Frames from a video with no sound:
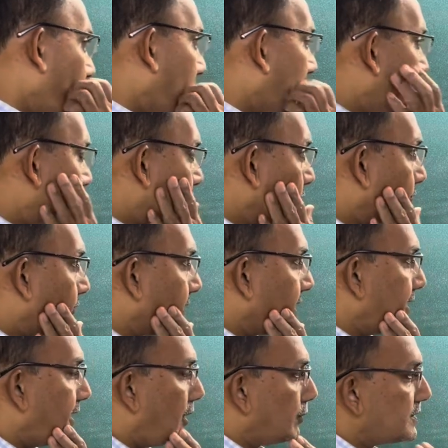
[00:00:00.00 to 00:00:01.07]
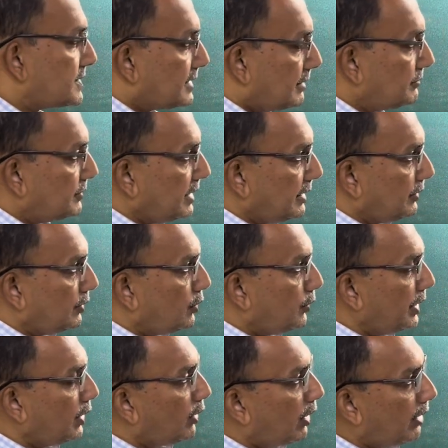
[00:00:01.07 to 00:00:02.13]
have to find out something
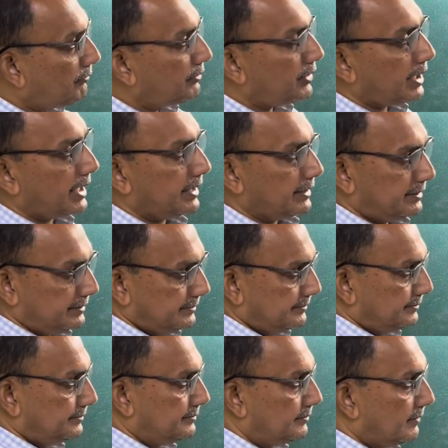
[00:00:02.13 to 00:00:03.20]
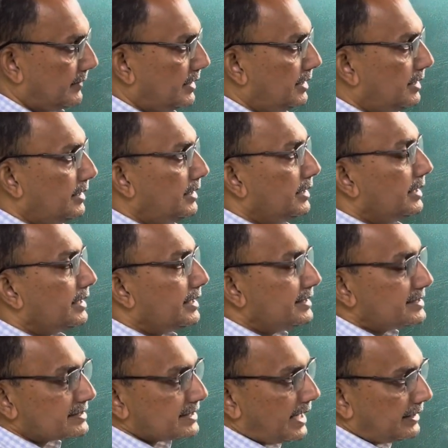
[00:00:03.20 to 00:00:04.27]
going off track. In
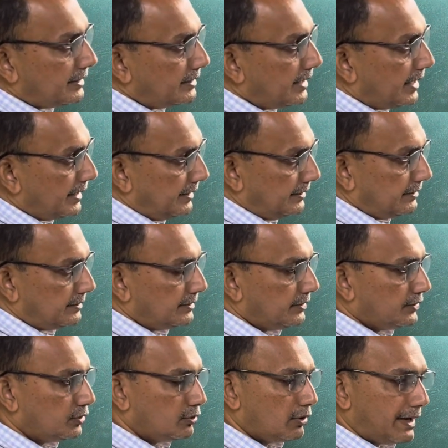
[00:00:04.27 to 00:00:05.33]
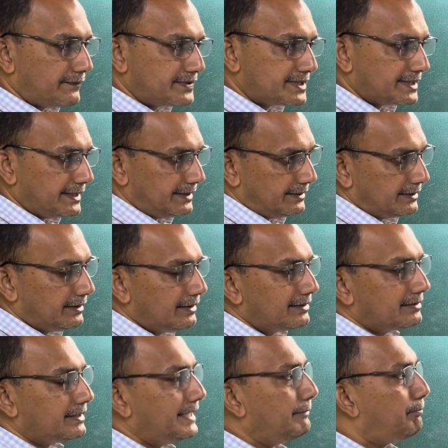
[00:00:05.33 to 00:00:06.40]
standard 9, you have seen
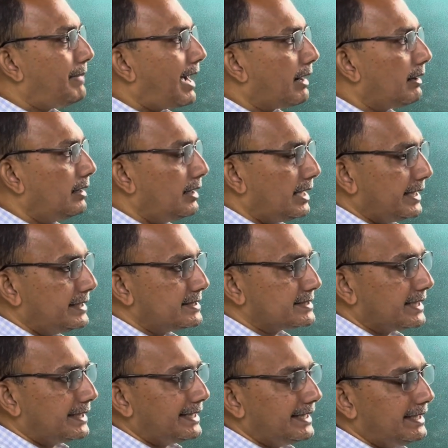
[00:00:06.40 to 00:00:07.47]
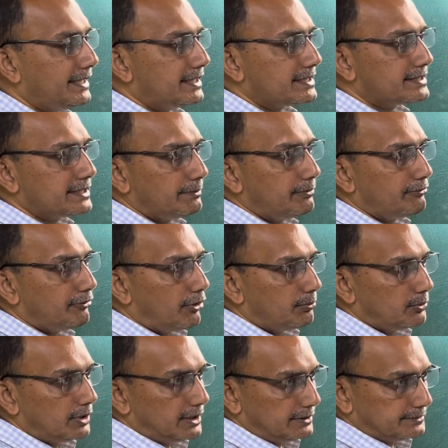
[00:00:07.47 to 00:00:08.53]
three parallel lines and intercept
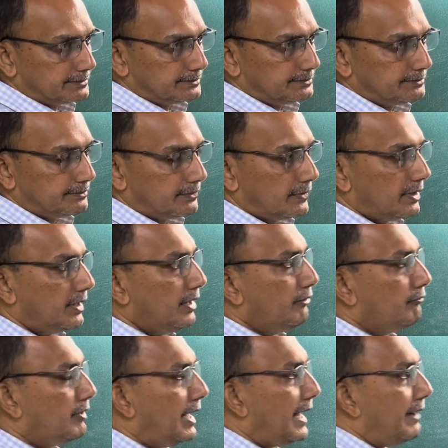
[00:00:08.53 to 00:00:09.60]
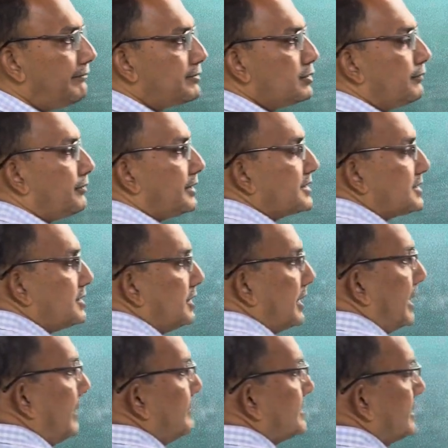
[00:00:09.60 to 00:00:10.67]
formula. We'll have to first
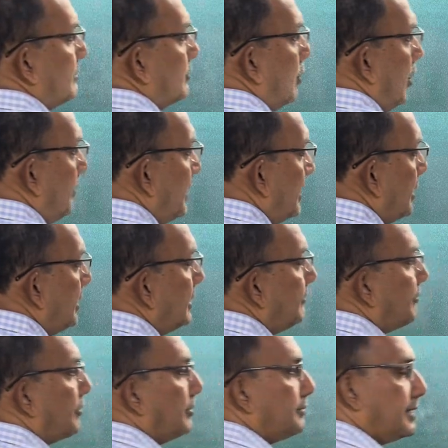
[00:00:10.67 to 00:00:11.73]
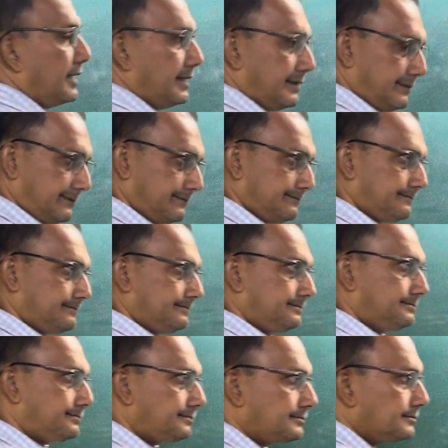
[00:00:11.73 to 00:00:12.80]
derive some raw material from there.
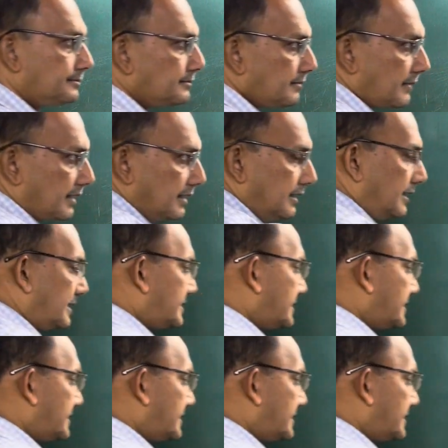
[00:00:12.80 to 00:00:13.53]
Let's